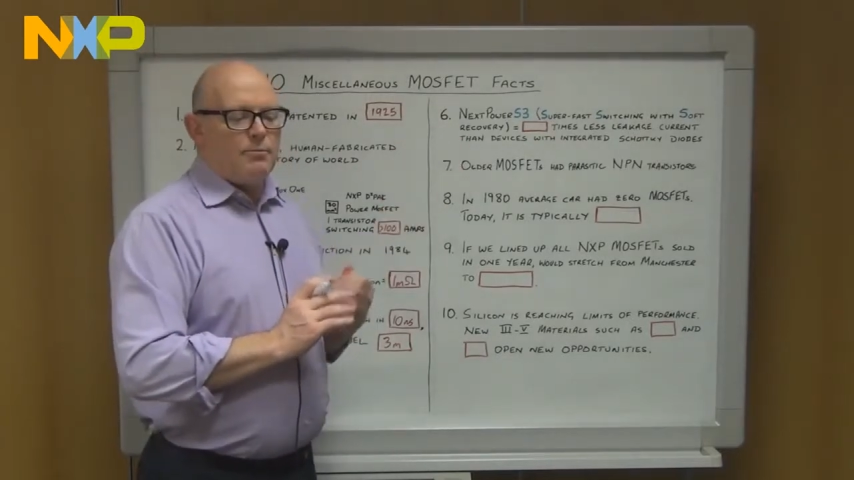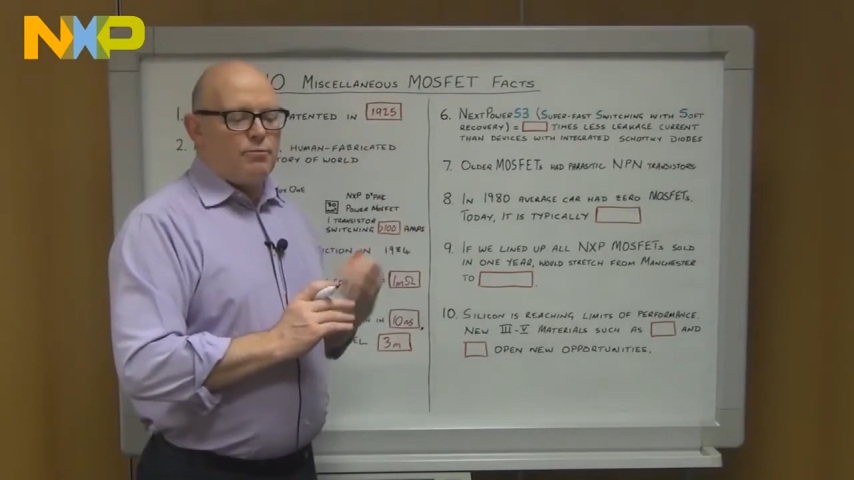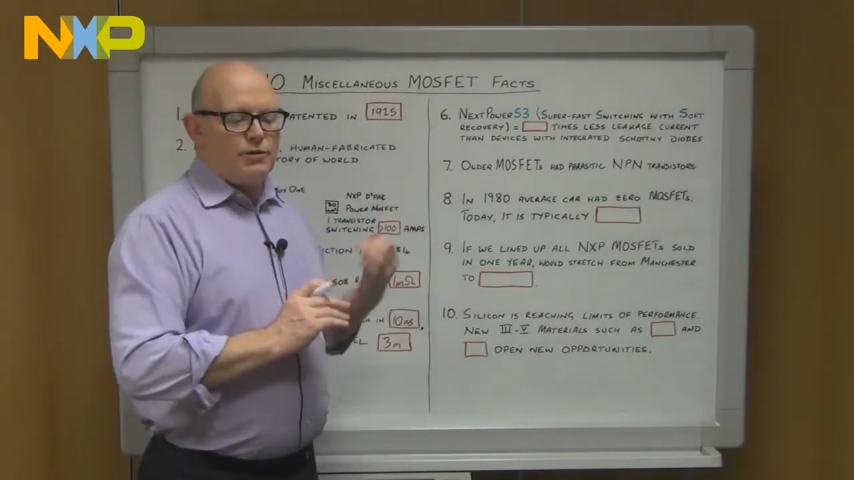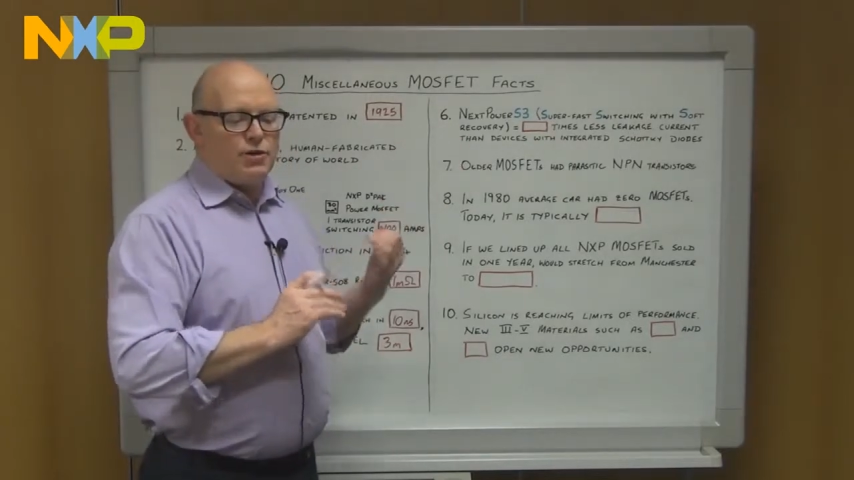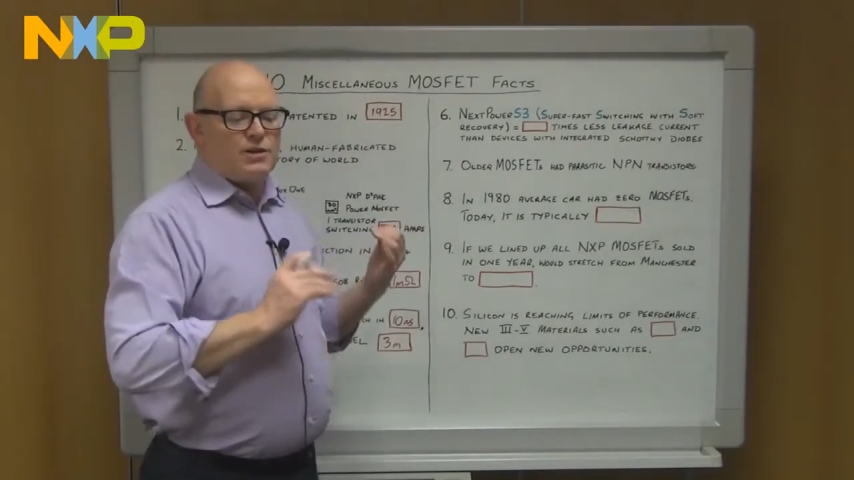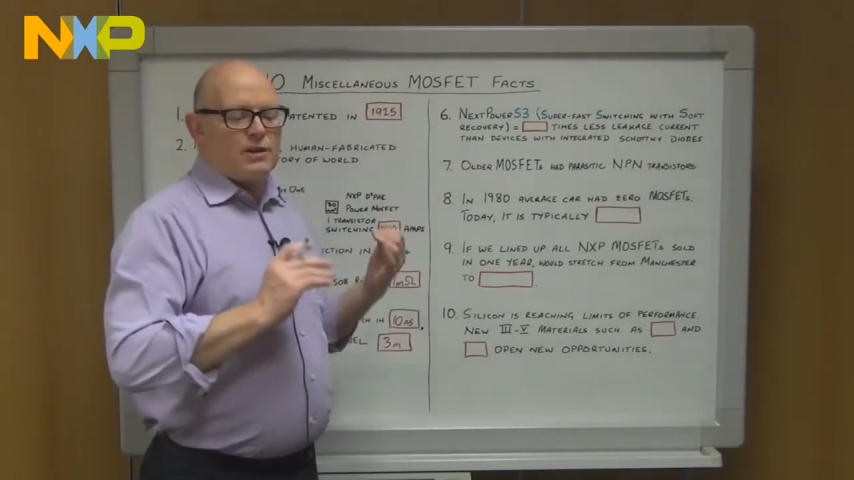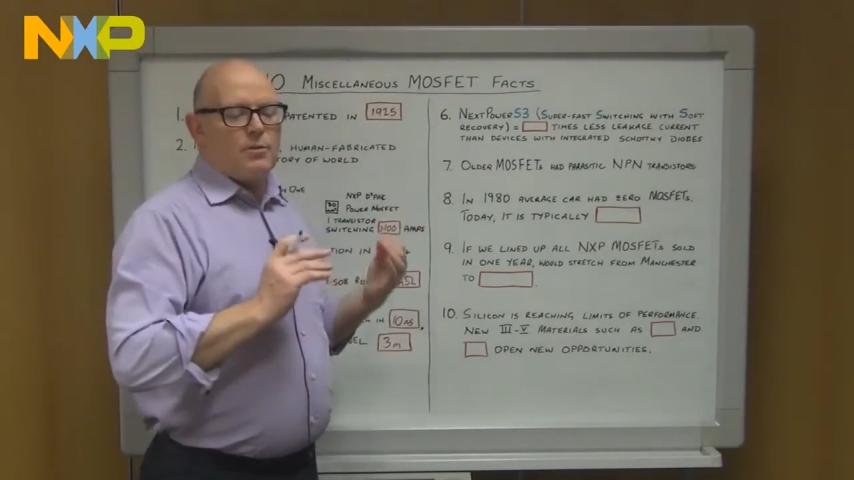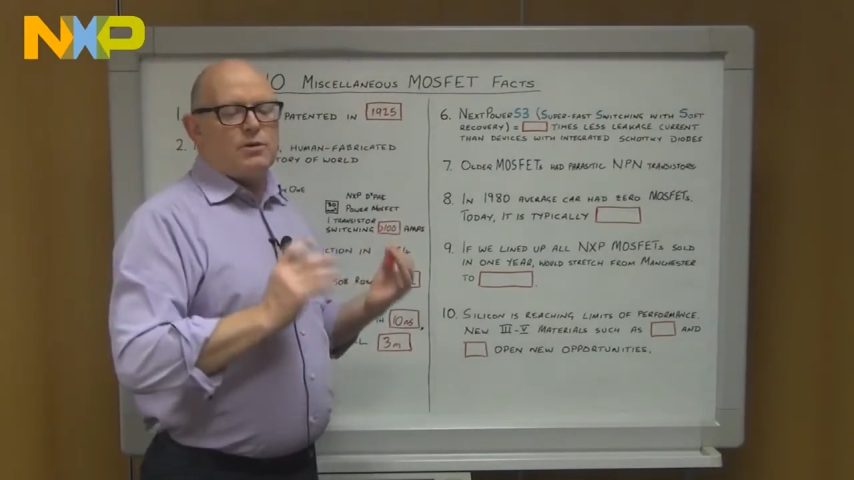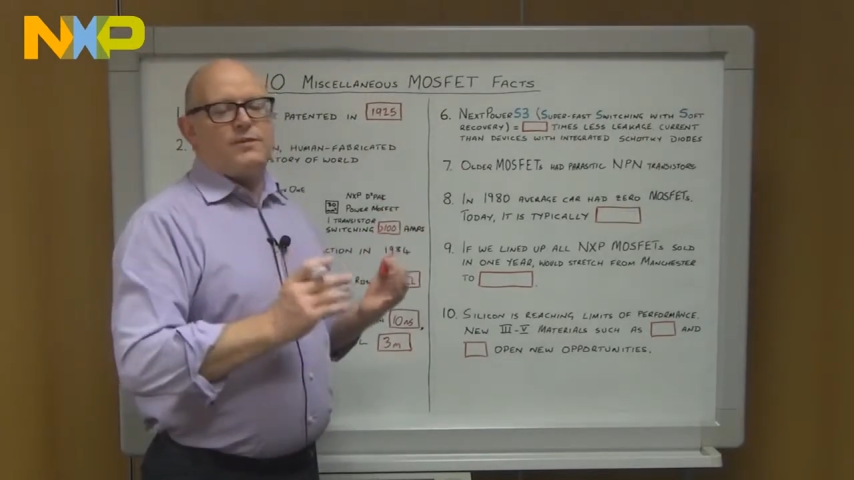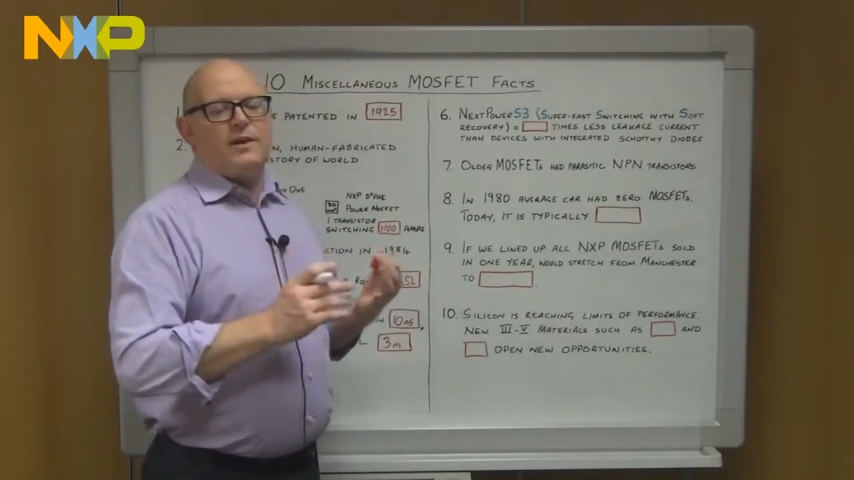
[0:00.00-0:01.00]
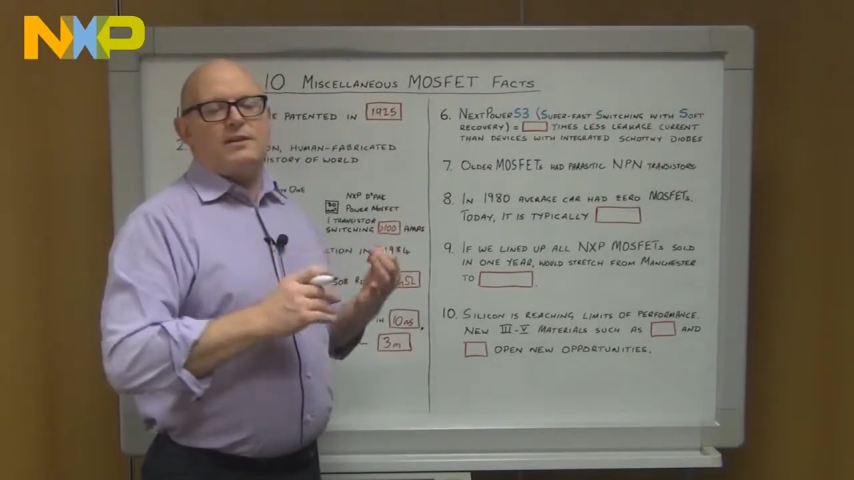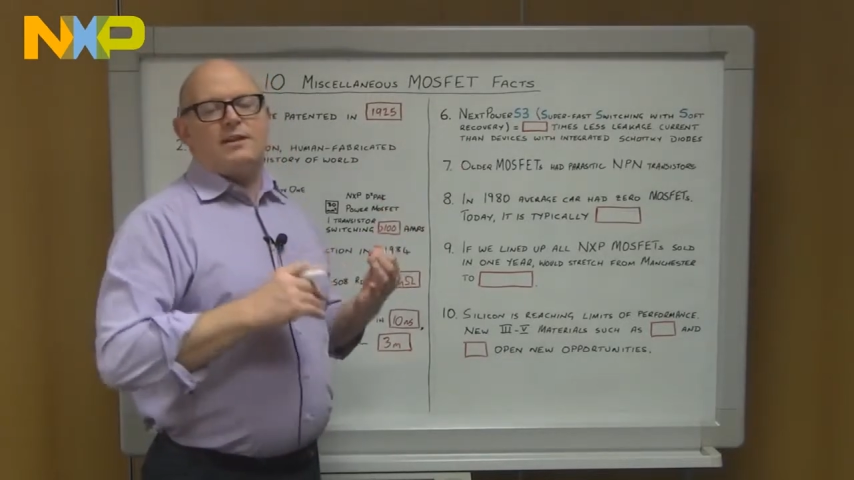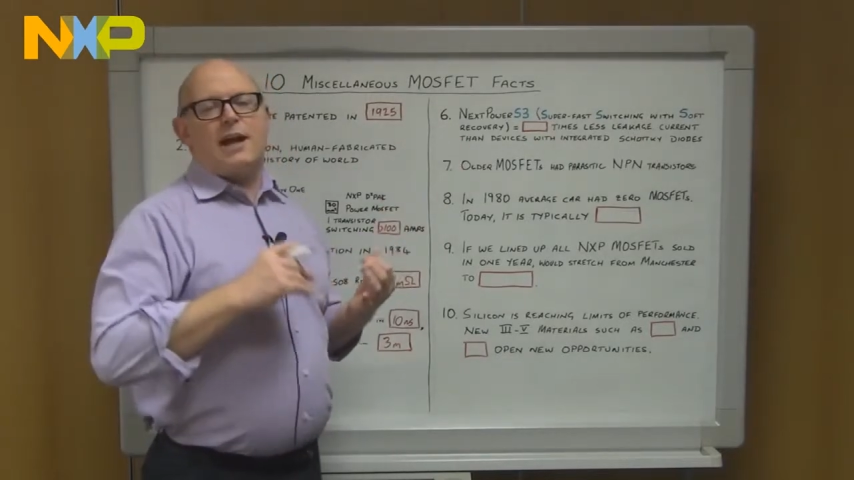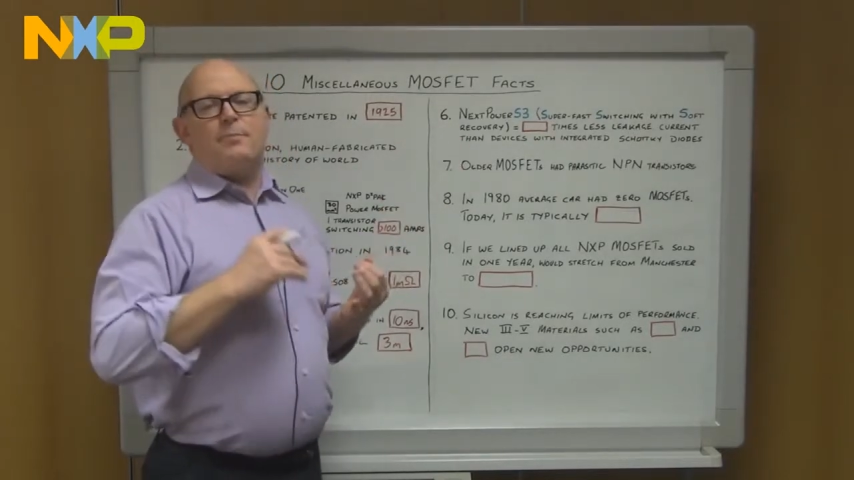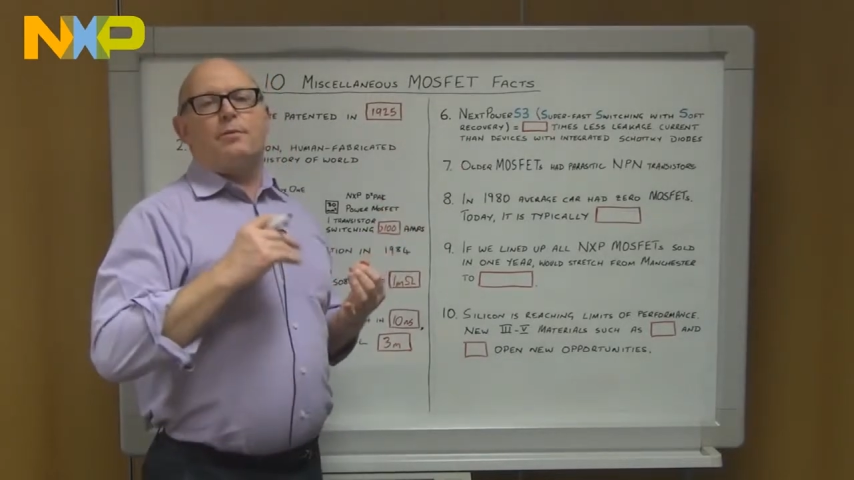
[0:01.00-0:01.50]
producing a MOSFET that's
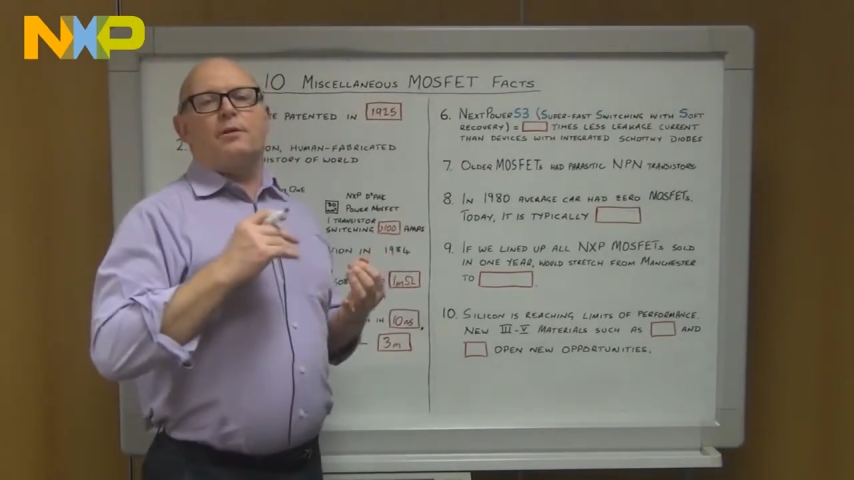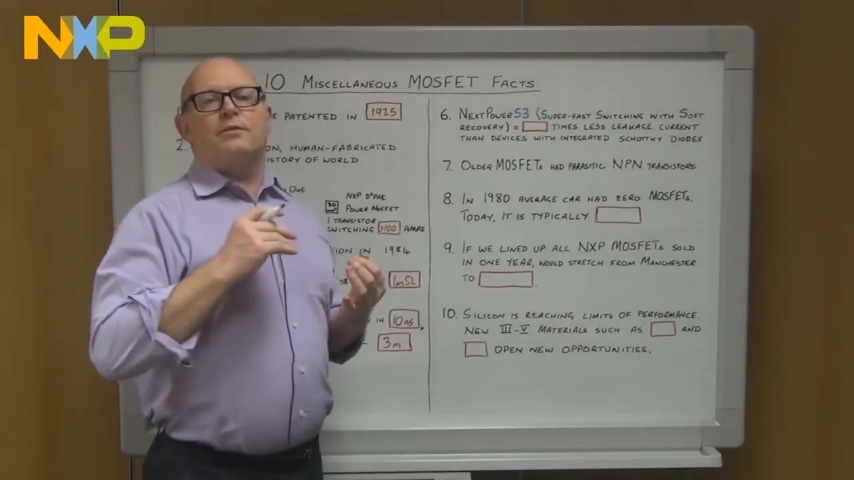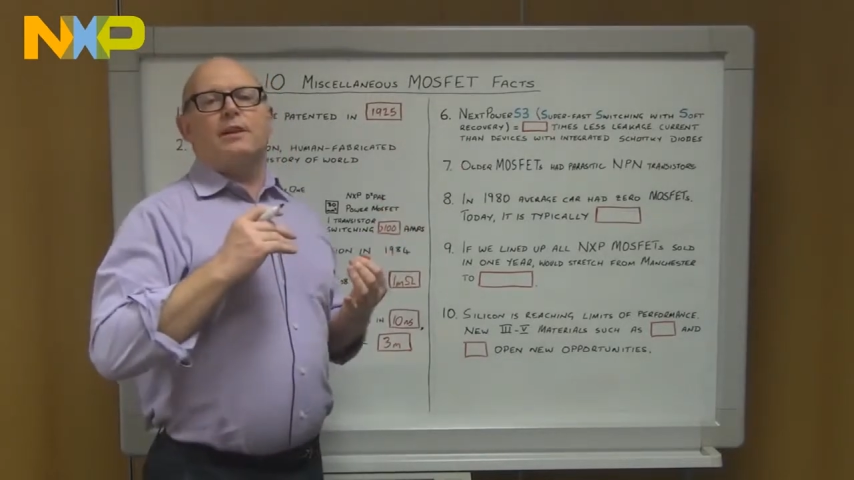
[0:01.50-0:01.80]
capable of